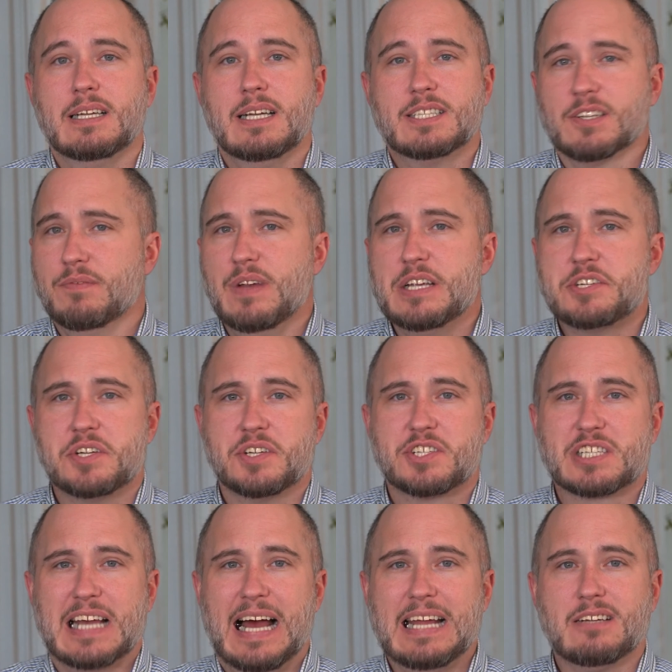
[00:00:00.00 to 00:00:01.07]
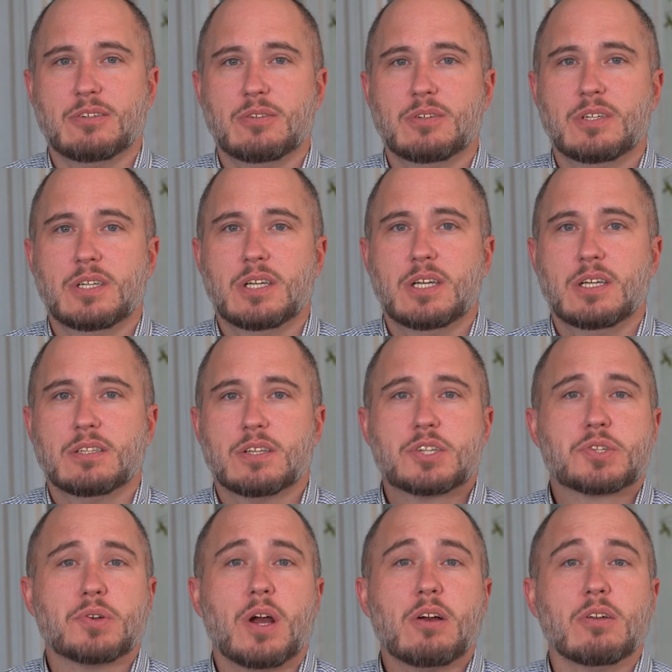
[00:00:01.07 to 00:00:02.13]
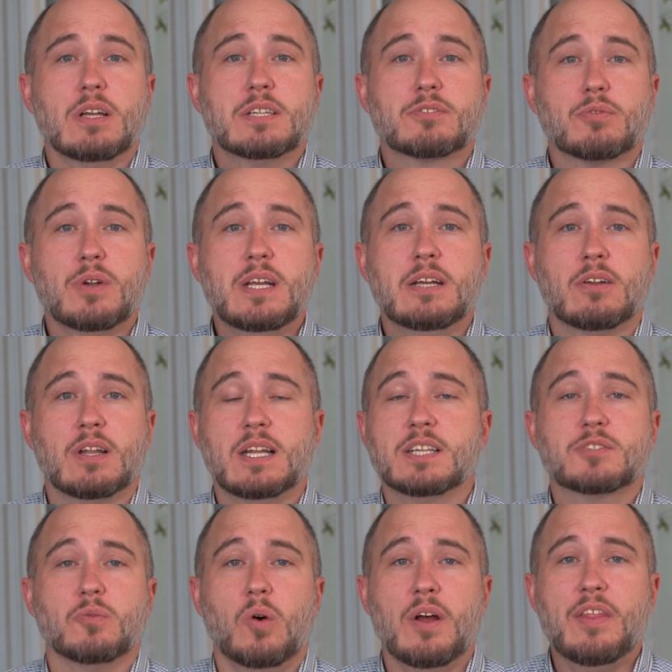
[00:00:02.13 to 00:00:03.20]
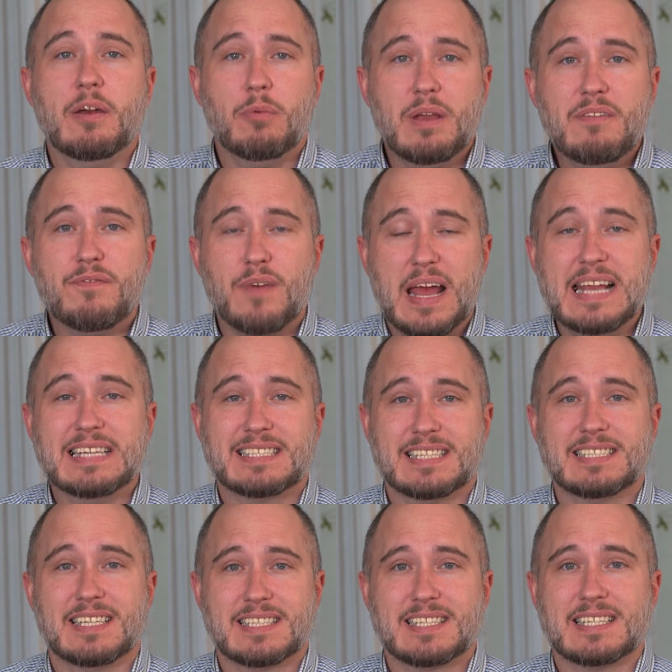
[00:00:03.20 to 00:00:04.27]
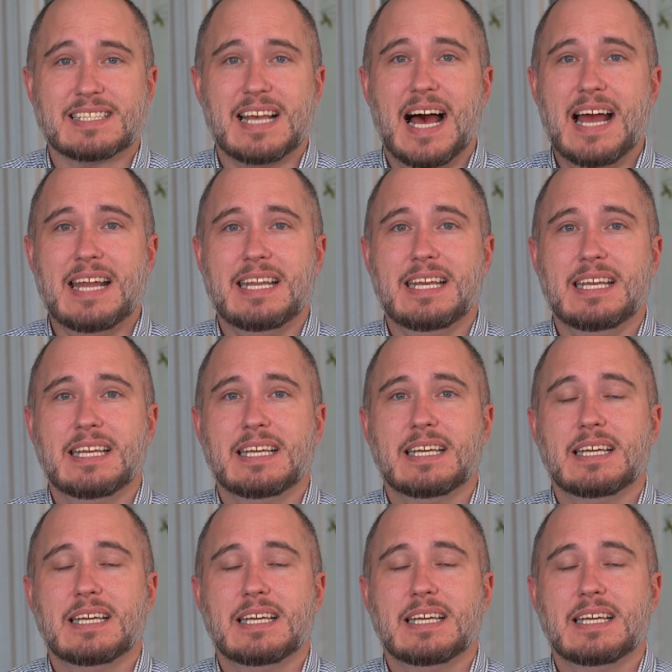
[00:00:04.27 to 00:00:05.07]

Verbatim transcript: It's a vicious cycle. The struggle is real and it's one that we face as a society.